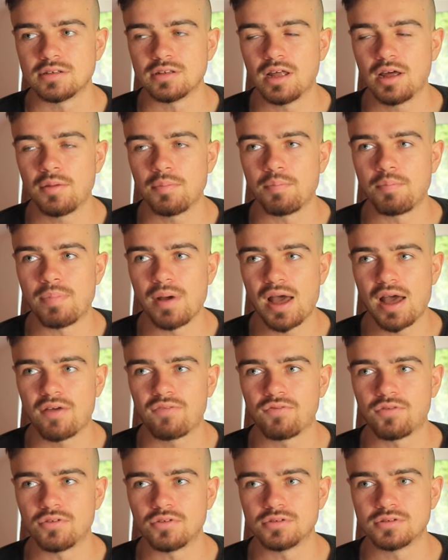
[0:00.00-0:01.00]
not
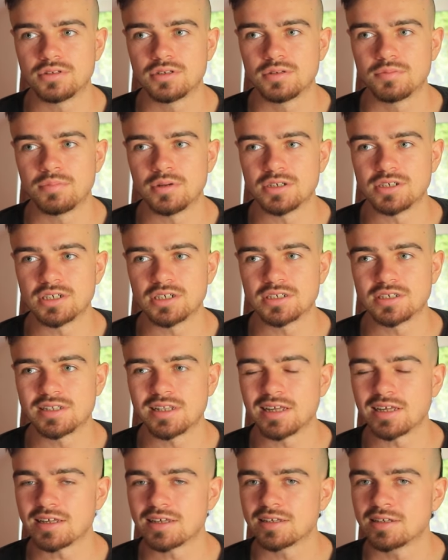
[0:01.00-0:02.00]
baffled, but just
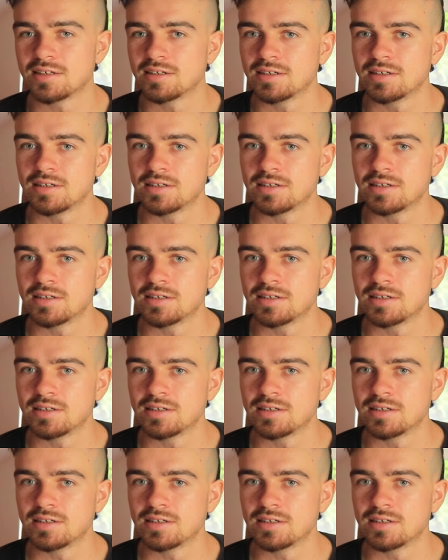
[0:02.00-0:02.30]
like